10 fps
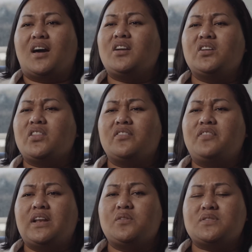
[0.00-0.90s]
I don't know, the
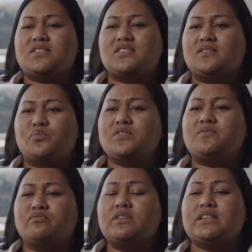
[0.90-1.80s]
feeling
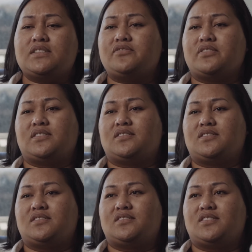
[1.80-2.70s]
was really
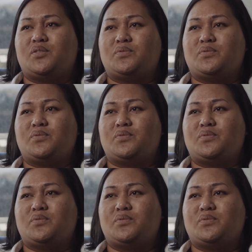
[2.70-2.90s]
different.